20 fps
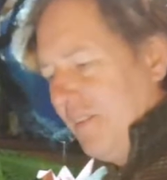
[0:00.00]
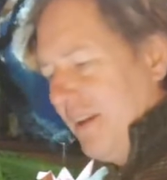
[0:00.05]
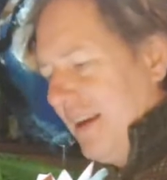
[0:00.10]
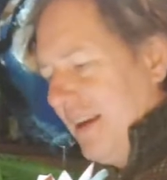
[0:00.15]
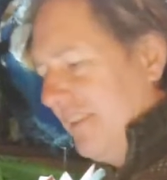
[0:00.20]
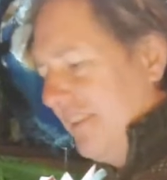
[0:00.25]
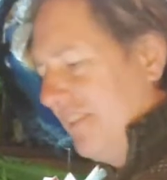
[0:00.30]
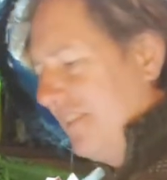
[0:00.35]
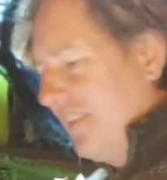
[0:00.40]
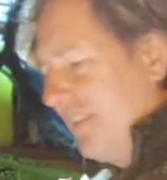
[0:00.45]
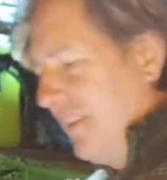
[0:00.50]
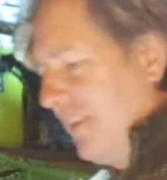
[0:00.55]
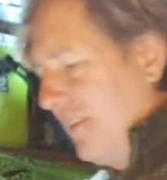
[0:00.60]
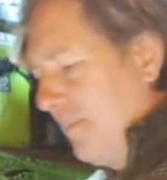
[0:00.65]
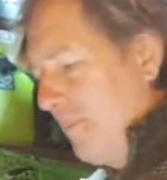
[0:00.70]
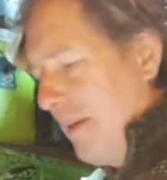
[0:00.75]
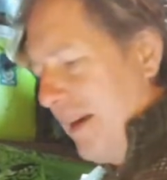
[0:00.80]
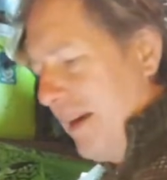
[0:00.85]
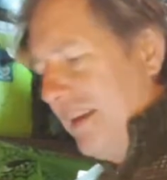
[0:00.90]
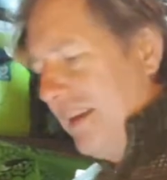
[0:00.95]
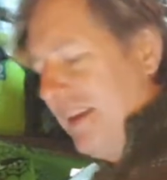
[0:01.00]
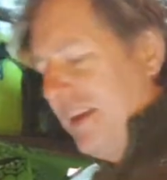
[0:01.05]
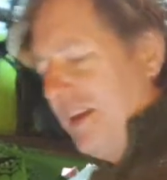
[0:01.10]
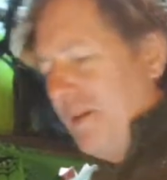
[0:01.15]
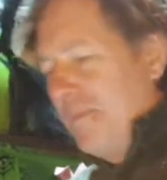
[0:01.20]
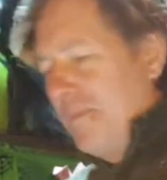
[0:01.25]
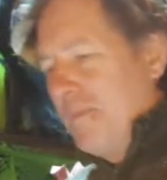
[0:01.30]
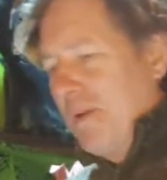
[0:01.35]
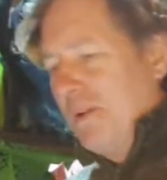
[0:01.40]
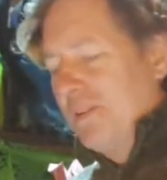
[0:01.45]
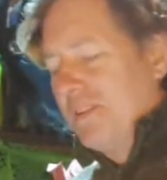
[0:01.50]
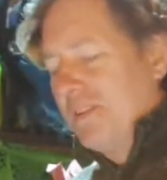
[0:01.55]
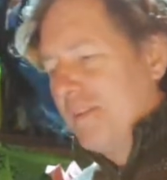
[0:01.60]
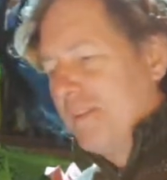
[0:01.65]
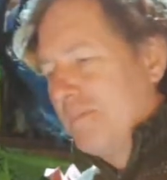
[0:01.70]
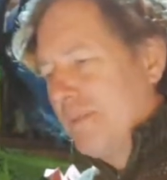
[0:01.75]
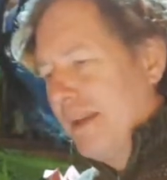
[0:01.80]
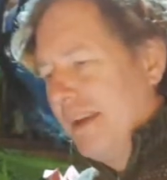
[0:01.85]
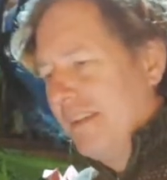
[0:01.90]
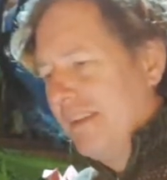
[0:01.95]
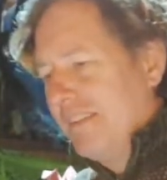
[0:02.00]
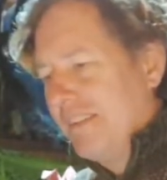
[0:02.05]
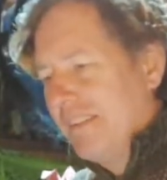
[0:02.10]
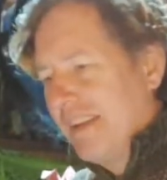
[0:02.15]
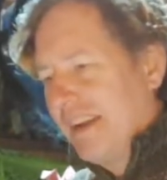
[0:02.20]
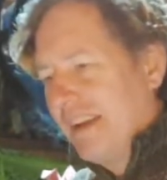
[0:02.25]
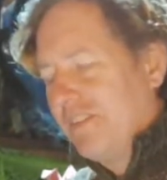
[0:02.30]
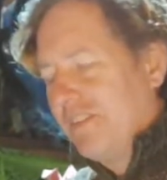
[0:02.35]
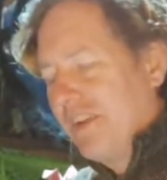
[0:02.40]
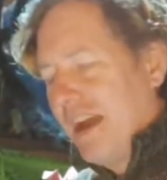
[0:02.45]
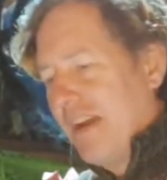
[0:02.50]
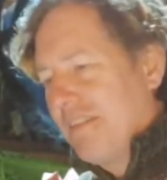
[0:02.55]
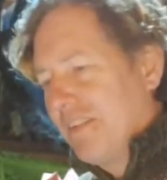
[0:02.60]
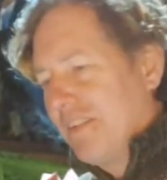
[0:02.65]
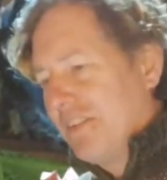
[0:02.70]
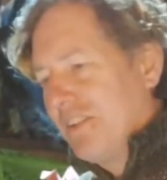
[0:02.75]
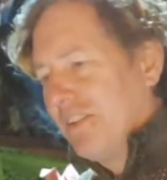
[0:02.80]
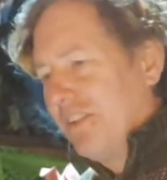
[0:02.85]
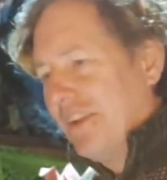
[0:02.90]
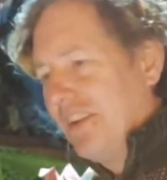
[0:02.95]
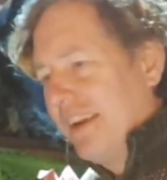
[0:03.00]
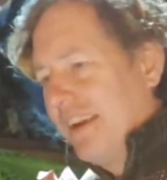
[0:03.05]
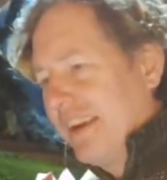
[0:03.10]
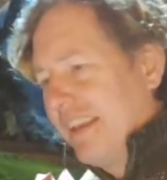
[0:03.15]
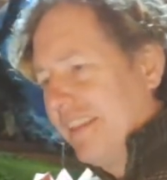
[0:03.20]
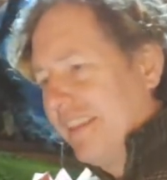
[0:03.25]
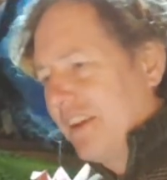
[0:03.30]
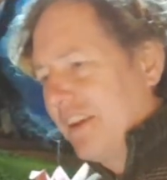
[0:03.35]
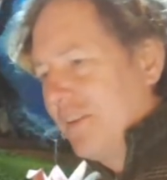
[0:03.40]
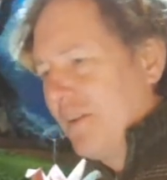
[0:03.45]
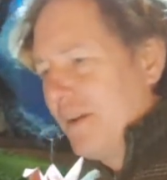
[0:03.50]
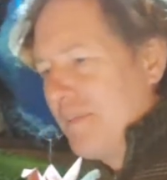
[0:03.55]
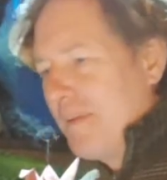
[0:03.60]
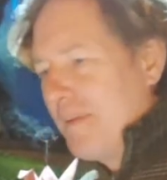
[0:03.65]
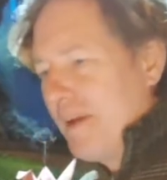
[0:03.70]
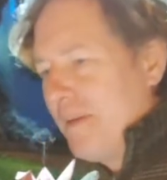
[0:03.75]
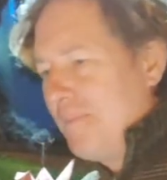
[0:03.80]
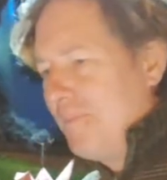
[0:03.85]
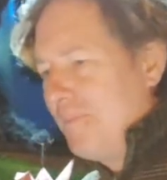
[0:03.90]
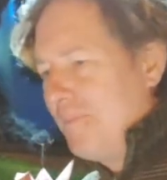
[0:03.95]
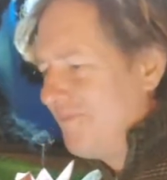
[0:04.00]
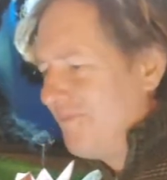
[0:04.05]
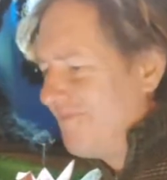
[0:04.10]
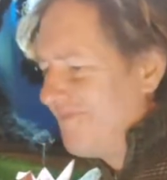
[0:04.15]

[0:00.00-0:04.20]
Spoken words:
US too. But, you know, most of the places I travel to, like in the Caribbean,